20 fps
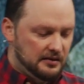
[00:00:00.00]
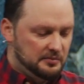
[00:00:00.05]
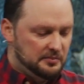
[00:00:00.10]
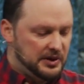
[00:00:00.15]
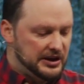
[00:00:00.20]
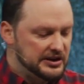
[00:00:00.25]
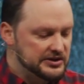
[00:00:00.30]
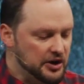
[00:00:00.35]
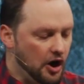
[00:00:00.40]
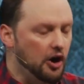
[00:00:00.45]

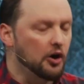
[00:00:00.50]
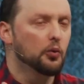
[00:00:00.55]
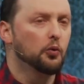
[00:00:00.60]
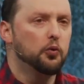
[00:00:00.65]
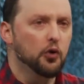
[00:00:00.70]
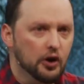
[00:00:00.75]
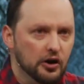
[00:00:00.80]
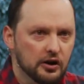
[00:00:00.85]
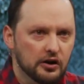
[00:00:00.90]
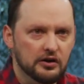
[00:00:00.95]
Because our
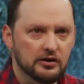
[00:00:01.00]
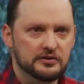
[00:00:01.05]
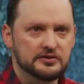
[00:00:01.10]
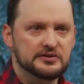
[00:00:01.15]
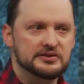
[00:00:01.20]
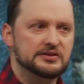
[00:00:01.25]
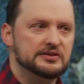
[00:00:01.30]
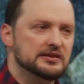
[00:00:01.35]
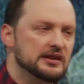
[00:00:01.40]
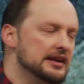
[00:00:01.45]

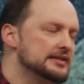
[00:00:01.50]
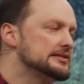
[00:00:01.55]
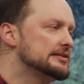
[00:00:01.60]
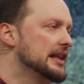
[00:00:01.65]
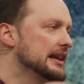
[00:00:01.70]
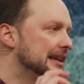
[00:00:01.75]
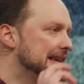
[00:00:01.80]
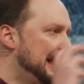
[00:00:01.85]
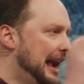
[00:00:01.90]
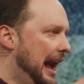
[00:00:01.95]
words, yes,
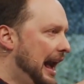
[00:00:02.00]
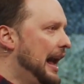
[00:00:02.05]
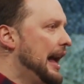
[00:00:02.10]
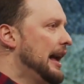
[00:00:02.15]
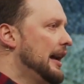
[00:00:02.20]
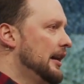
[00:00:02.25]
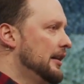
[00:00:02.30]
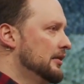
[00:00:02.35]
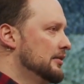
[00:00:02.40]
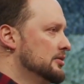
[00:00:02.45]
they
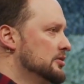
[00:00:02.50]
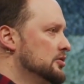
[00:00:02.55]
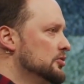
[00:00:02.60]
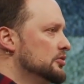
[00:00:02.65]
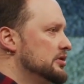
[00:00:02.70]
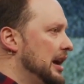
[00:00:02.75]
can do